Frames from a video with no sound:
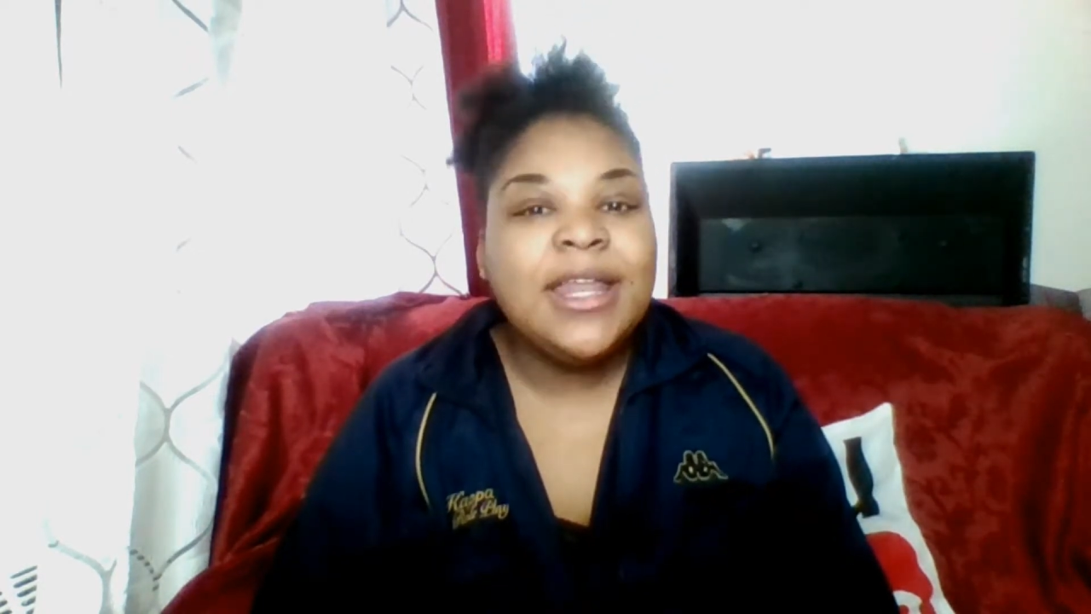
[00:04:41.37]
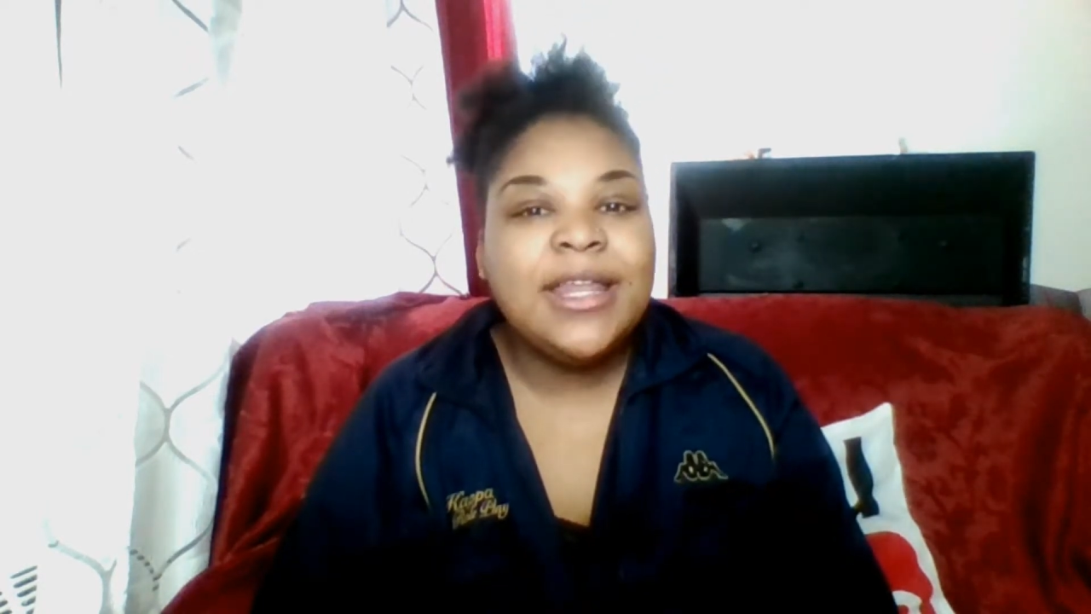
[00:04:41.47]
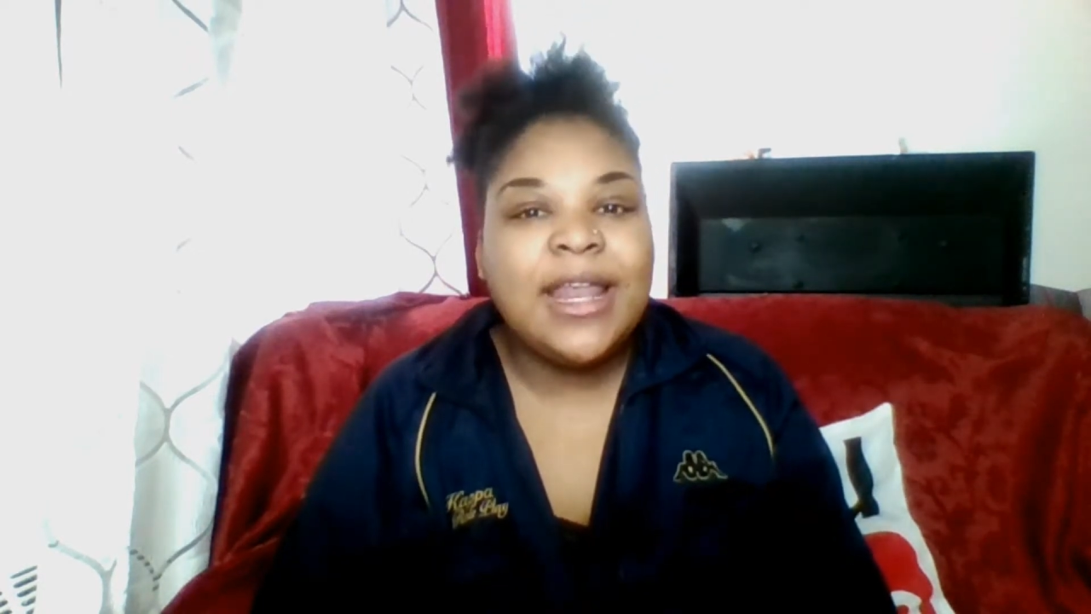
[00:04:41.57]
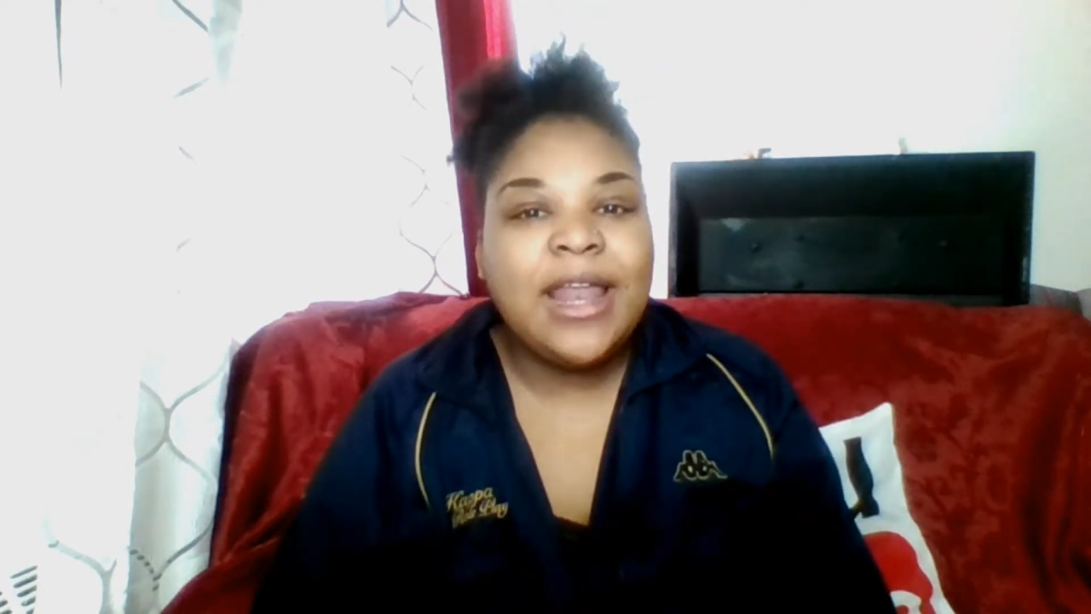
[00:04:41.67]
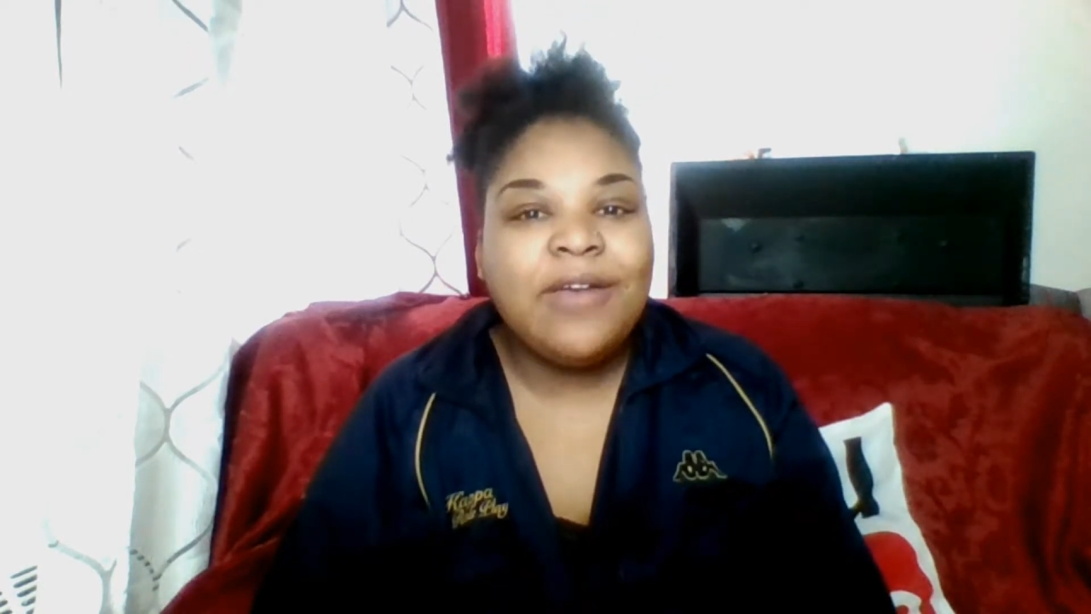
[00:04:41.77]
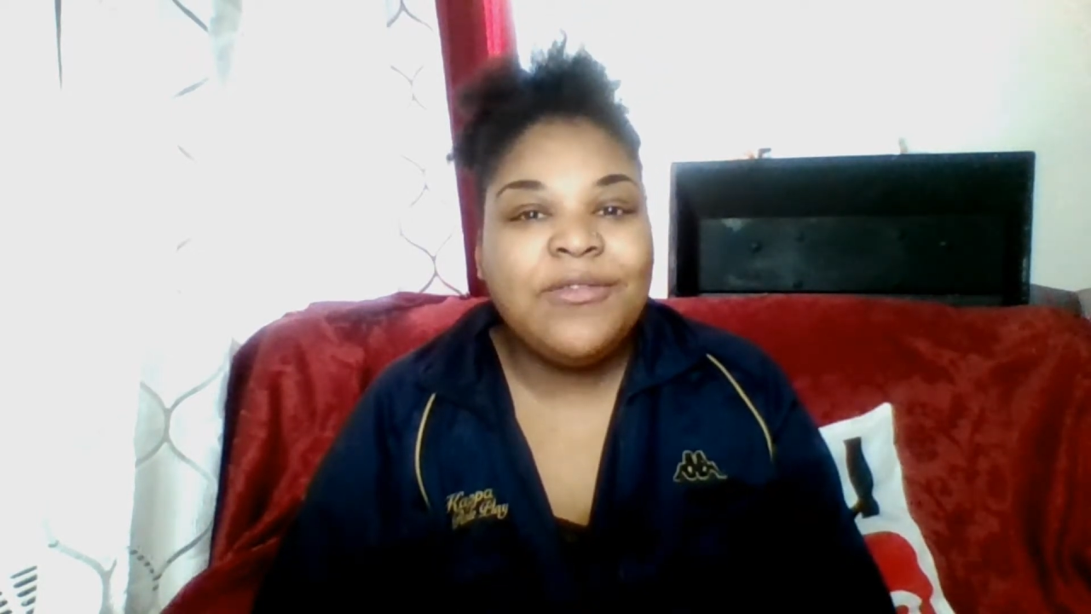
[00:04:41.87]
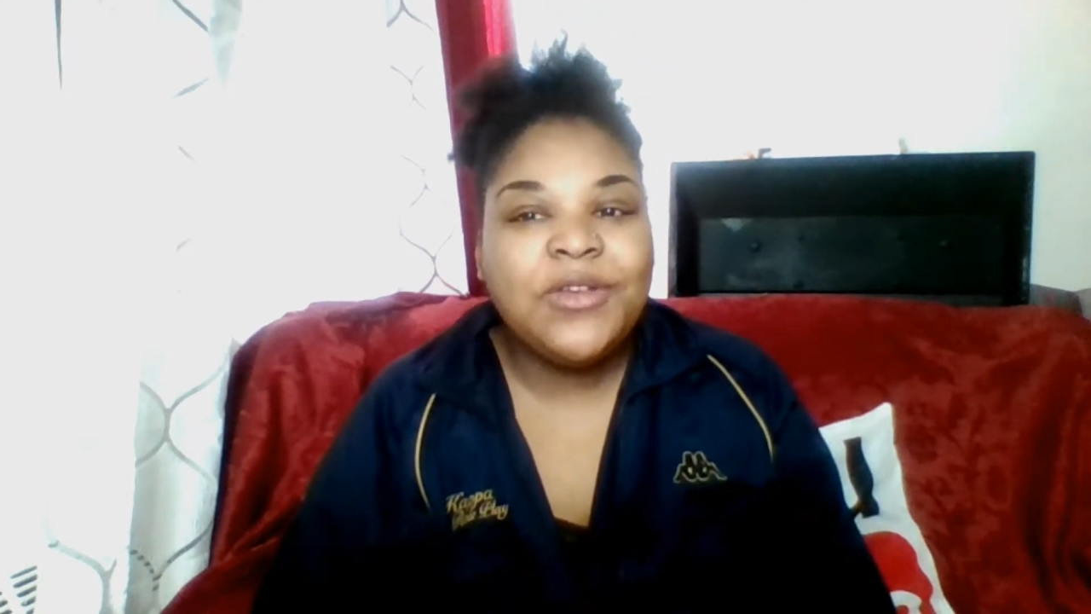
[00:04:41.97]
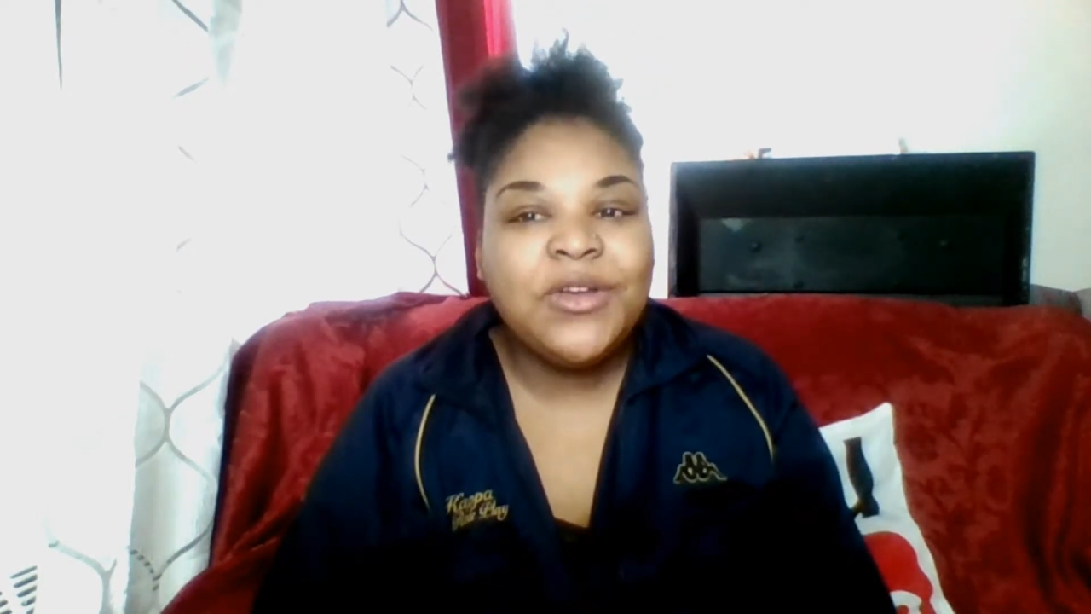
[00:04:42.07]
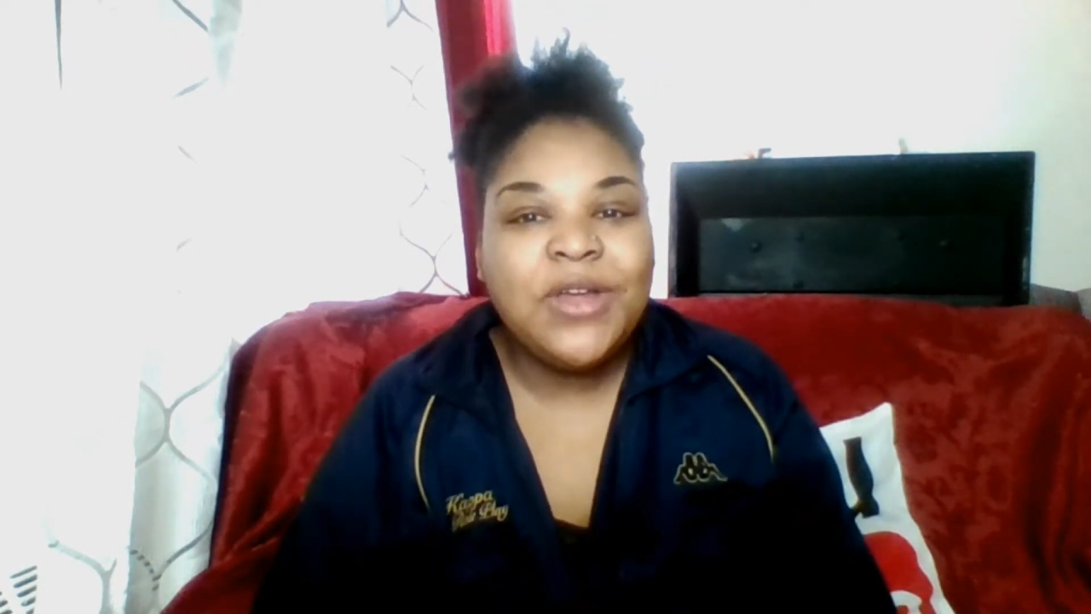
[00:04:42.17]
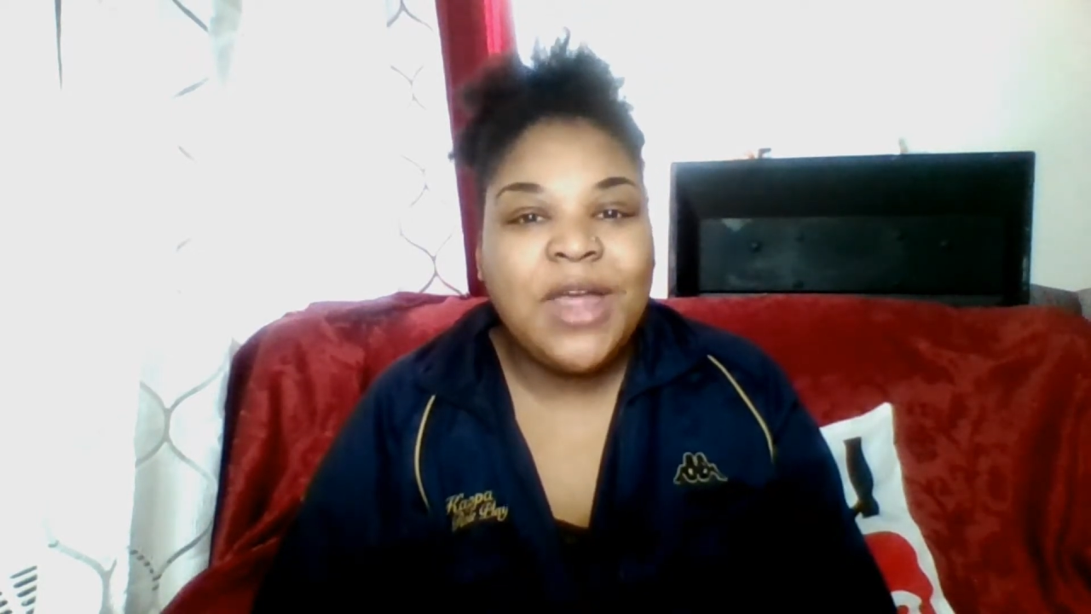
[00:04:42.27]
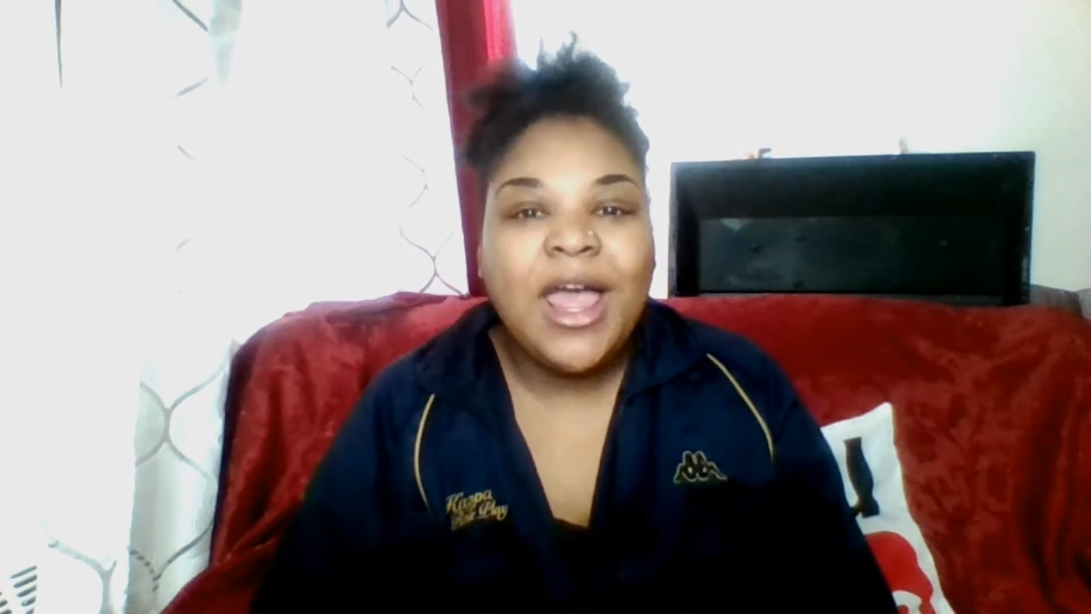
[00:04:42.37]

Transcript: then after